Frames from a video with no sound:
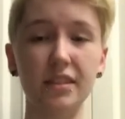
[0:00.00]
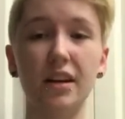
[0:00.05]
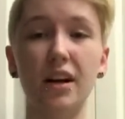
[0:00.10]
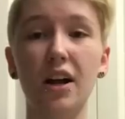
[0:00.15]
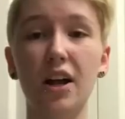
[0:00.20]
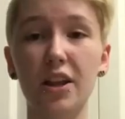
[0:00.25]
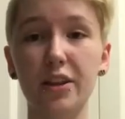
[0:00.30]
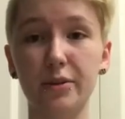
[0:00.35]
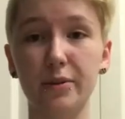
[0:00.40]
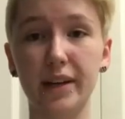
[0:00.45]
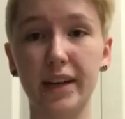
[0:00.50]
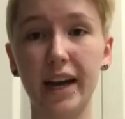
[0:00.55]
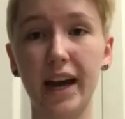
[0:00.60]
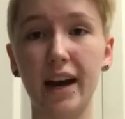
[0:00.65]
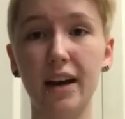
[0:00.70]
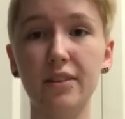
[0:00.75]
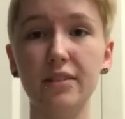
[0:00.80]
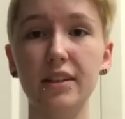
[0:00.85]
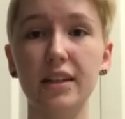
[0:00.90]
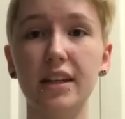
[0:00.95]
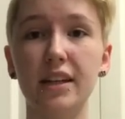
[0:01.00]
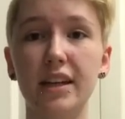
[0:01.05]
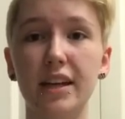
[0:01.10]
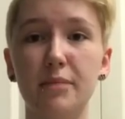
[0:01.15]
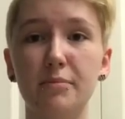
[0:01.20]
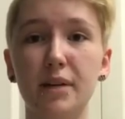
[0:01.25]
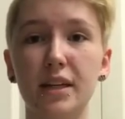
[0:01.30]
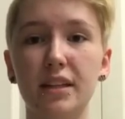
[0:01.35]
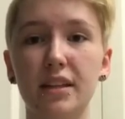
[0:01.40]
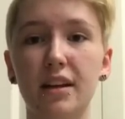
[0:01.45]
all the way out
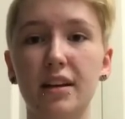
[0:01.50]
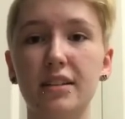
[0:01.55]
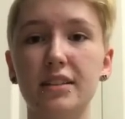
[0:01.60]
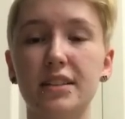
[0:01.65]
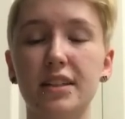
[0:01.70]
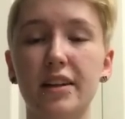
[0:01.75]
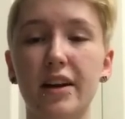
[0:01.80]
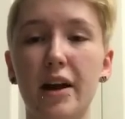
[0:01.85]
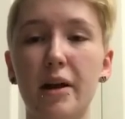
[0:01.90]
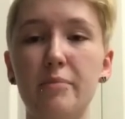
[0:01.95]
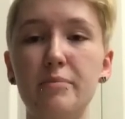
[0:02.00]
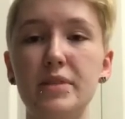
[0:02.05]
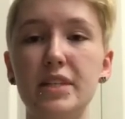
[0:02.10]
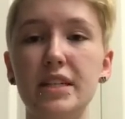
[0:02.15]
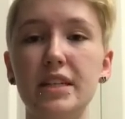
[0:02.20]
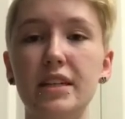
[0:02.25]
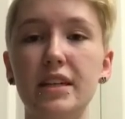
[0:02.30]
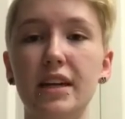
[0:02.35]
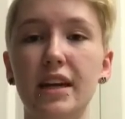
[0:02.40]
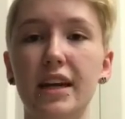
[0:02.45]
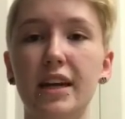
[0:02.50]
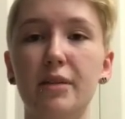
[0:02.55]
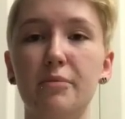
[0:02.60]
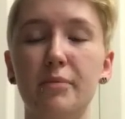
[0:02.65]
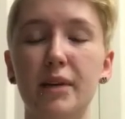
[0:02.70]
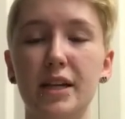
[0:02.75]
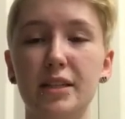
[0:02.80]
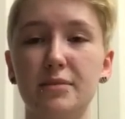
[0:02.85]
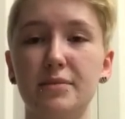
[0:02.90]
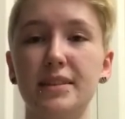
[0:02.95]
and my lungs are empty, it
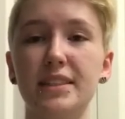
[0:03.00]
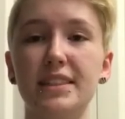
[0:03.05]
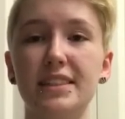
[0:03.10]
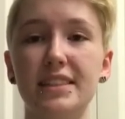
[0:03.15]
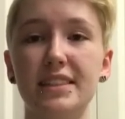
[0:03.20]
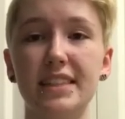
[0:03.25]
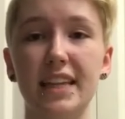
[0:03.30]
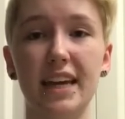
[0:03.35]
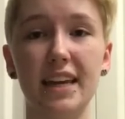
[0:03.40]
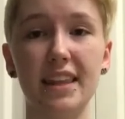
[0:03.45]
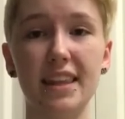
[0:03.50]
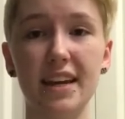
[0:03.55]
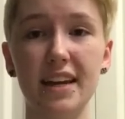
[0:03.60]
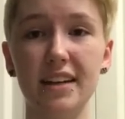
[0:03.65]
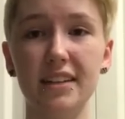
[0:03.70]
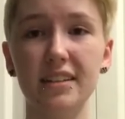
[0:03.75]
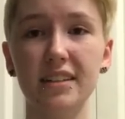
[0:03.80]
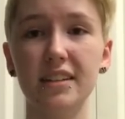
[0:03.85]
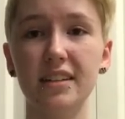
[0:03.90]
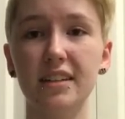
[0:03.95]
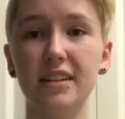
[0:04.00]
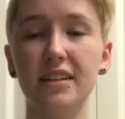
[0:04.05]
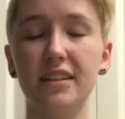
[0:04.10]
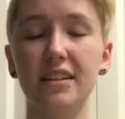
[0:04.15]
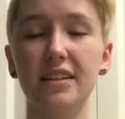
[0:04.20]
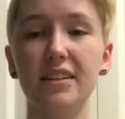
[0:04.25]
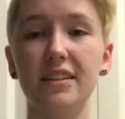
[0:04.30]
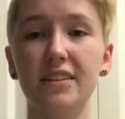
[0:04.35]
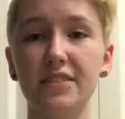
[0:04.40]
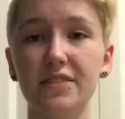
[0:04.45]
makes me stay there
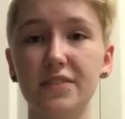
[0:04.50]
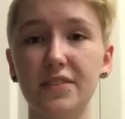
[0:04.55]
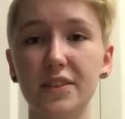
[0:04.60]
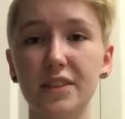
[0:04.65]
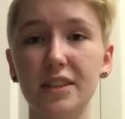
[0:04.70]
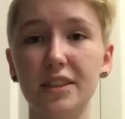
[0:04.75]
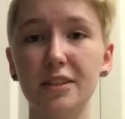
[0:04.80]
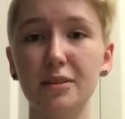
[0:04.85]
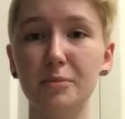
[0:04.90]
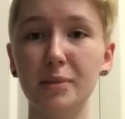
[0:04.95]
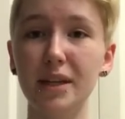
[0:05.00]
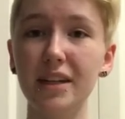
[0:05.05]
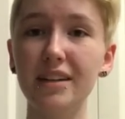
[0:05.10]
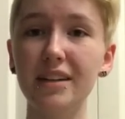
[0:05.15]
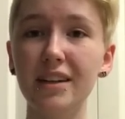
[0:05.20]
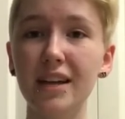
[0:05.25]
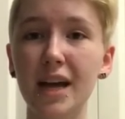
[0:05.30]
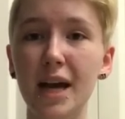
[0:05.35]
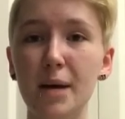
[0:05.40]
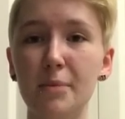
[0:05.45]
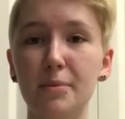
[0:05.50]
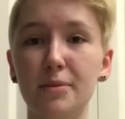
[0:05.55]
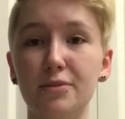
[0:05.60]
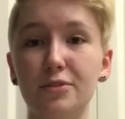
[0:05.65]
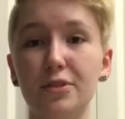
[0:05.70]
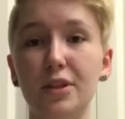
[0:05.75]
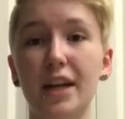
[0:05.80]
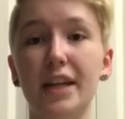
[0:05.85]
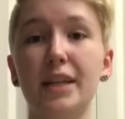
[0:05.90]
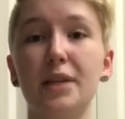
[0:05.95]
for a little bit
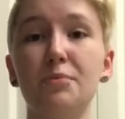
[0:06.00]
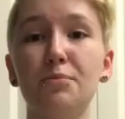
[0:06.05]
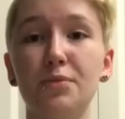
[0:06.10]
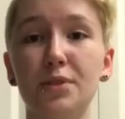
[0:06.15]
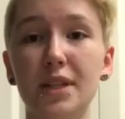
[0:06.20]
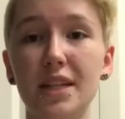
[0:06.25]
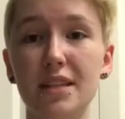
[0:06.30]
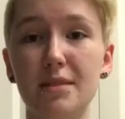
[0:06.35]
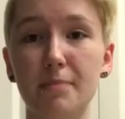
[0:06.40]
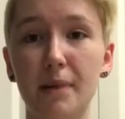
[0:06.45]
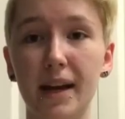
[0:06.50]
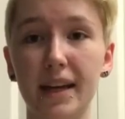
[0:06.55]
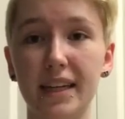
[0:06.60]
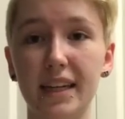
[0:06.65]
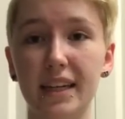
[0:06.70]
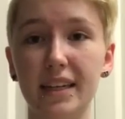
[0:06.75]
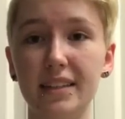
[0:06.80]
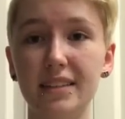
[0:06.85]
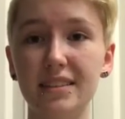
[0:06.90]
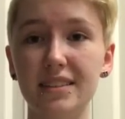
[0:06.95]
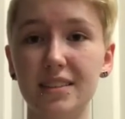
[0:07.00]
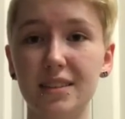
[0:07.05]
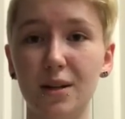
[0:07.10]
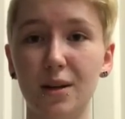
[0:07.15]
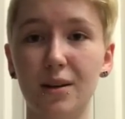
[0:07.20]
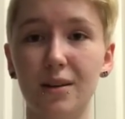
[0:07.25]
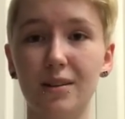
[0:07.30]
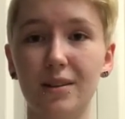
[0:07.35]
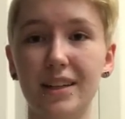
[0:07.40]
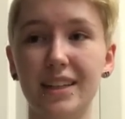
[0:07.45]
before I can breathe back in,
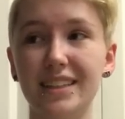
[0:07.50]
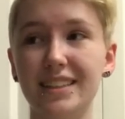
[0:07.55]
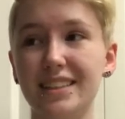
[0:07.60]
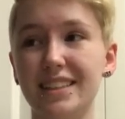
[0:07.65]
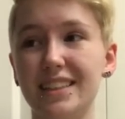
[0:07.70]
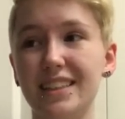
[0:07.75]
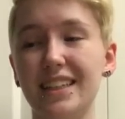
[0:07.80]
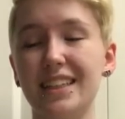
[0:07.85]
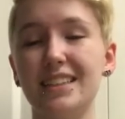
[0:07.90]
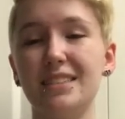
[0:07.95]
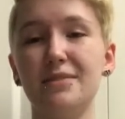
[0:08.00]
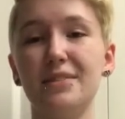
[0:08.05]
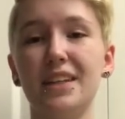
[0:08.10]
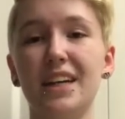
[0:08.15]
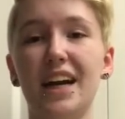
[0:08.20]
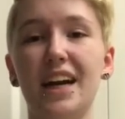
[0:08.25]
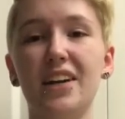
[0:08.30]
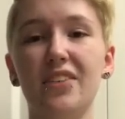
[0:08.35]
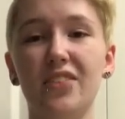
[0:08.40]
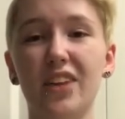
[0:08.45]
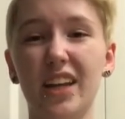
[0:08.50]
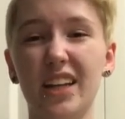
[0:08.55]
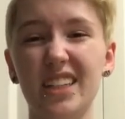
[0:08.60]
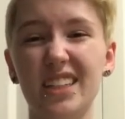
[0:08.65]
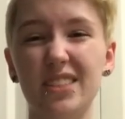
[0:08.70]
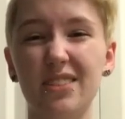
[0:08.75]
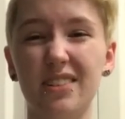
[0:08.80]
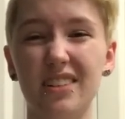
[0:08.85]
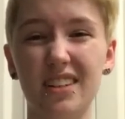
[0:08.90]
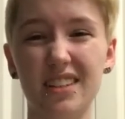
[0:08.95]
so it gets me kind of like
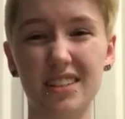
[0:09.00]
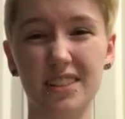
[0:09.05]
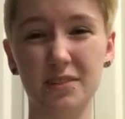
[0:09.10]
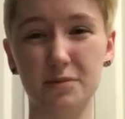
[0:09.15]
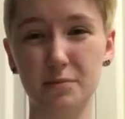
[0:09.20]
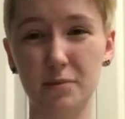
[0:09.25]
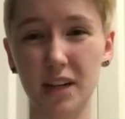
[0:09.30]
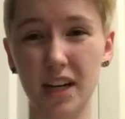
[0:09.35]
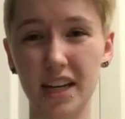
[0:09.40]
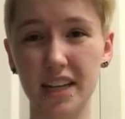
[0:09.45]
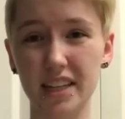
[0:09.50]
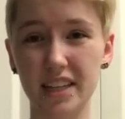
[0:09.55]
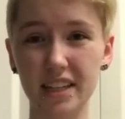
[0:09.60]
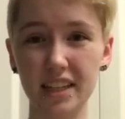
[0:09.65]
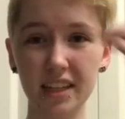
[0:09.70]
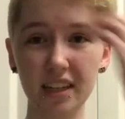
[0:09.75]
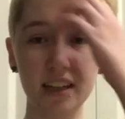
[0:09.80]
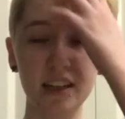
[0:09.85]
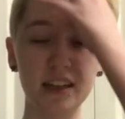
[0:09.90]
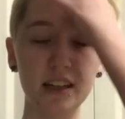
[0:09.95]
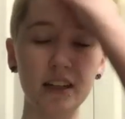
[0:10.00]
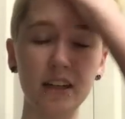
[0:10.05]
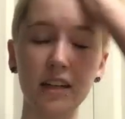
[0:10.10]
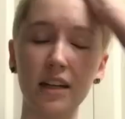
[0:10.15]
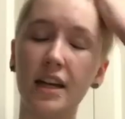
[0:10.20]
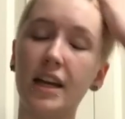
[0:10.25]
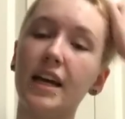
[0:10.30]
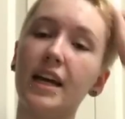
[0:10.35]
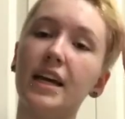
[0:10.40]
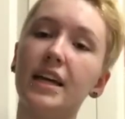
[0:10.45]
shortness of breath,
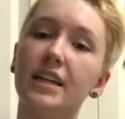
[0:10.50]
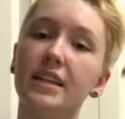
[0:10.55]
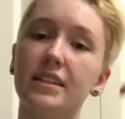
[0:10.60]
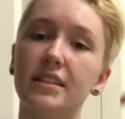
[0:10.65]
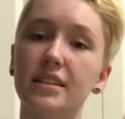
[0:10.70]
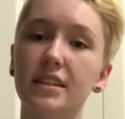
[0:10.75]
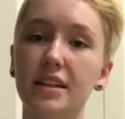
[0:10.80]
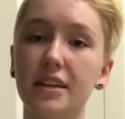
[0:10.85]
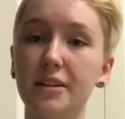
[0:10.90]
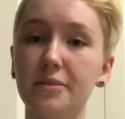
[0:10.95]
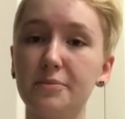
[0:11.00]
and